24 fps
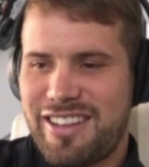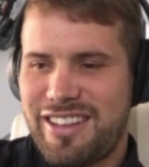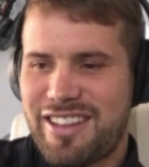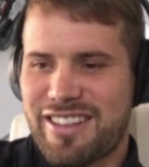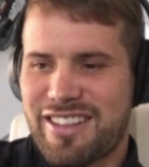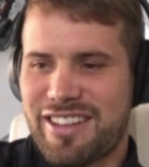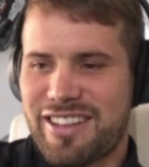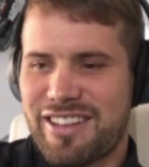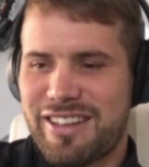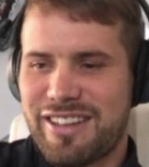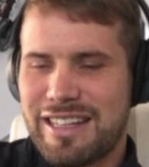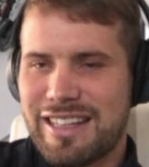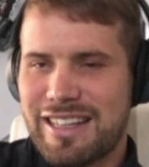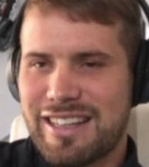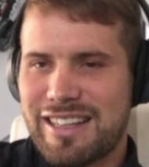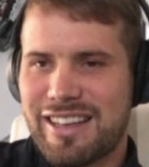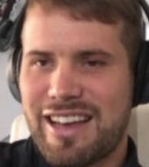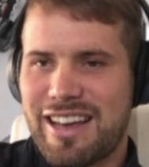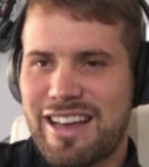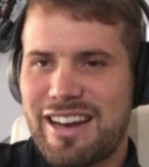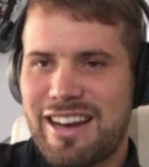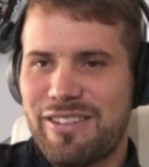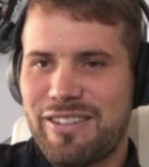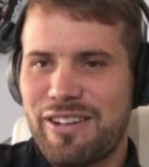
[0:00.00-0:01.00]
So
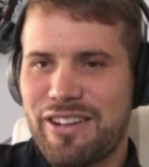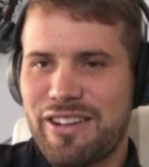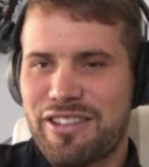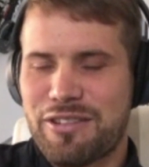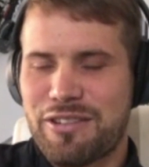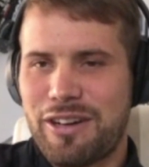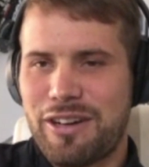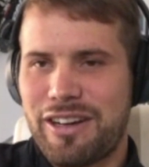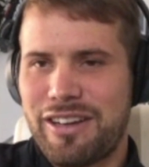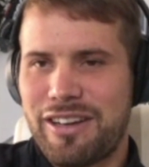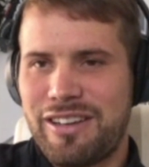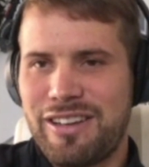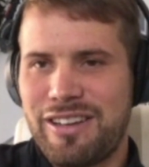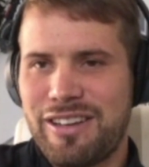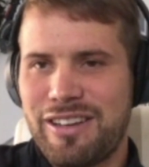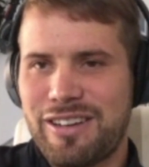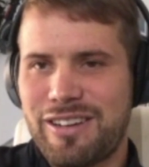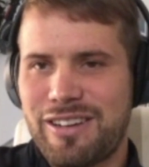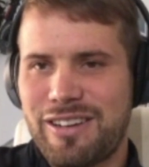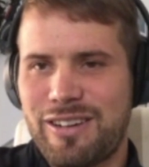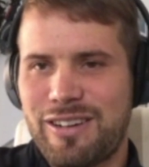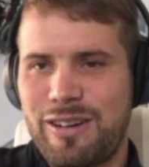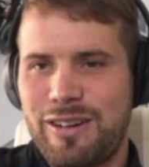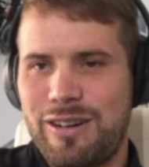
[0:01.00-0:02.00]
yeah, that was quite
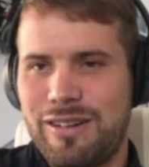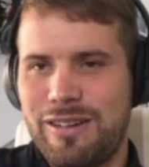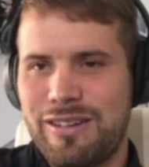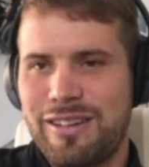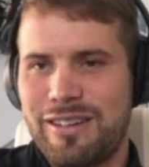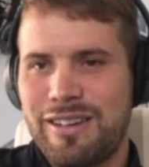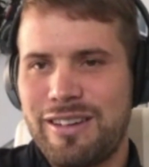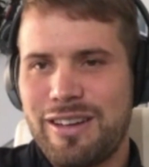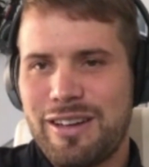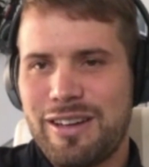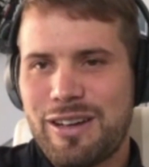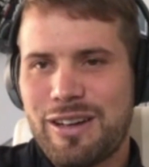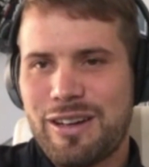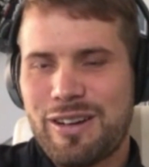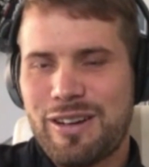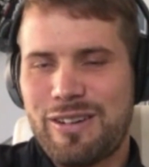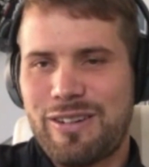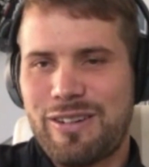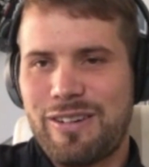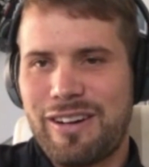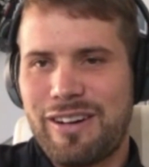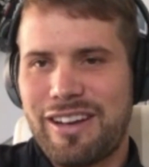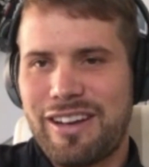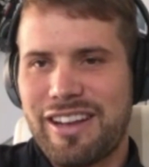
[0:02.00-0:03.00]

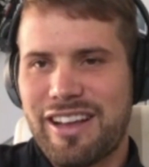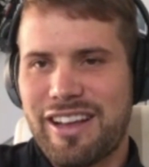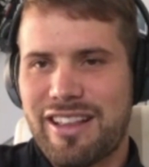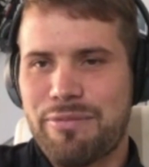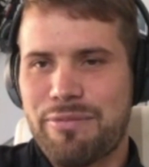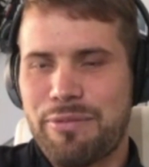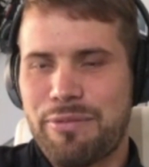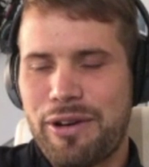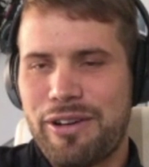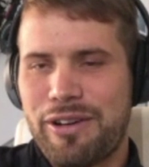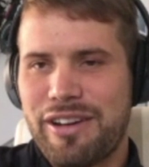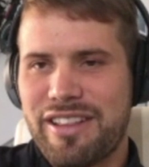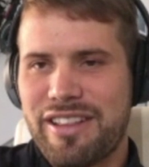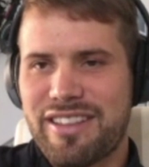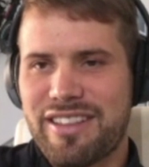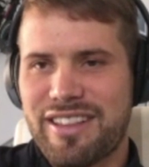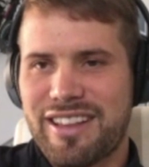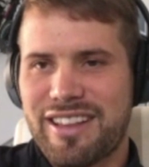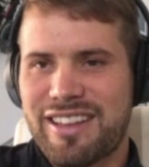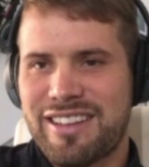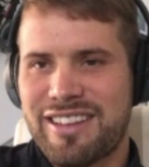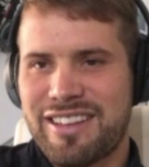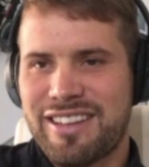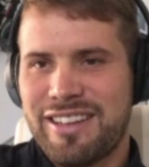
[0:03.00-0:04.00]
an experience,
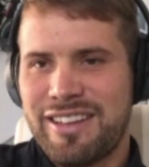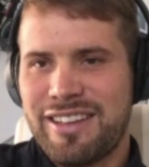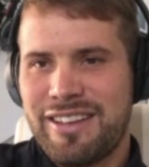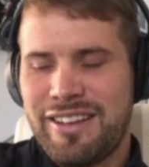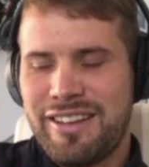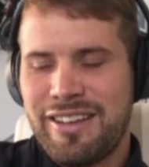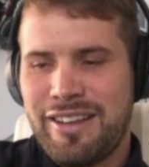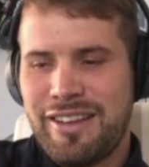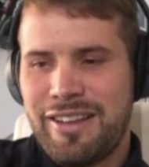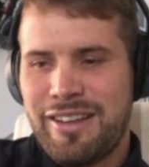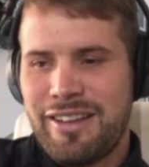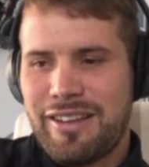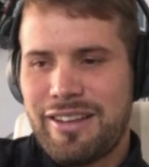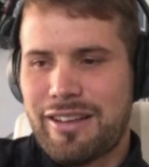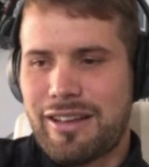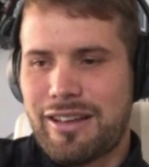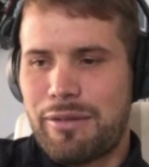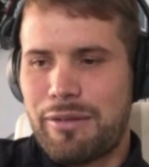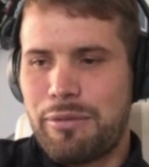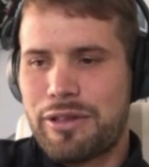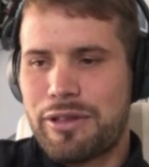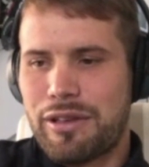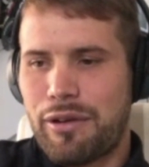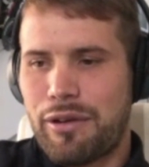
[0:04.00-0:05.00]
like
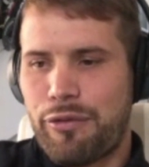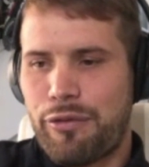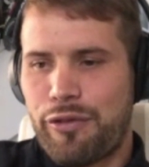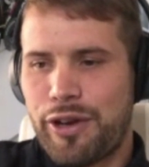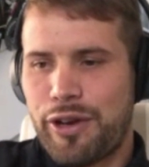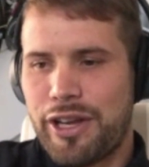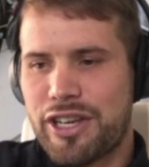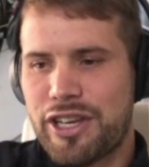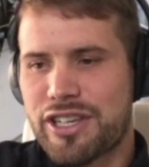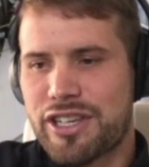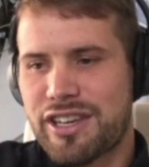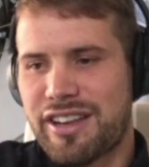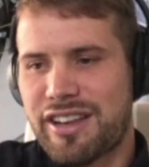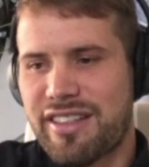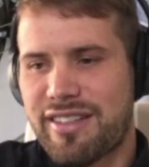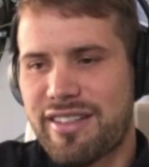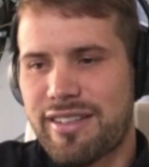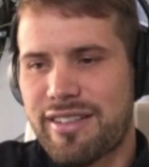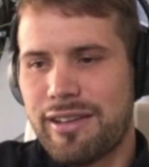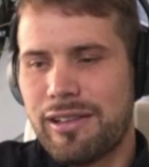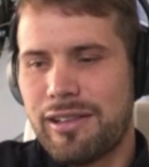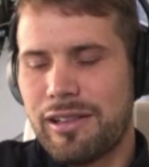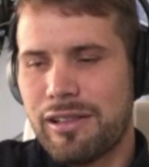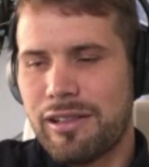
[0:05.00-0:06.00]
coming to the finish and
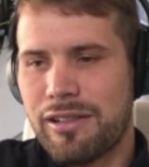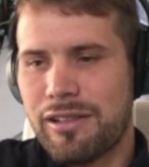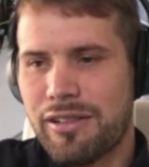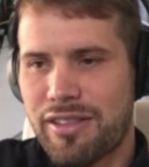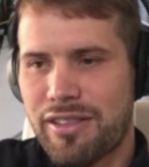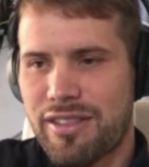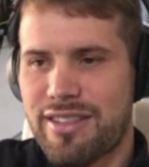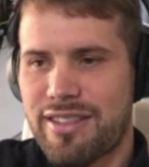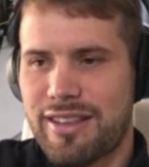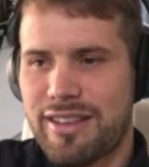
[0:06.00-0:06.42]
still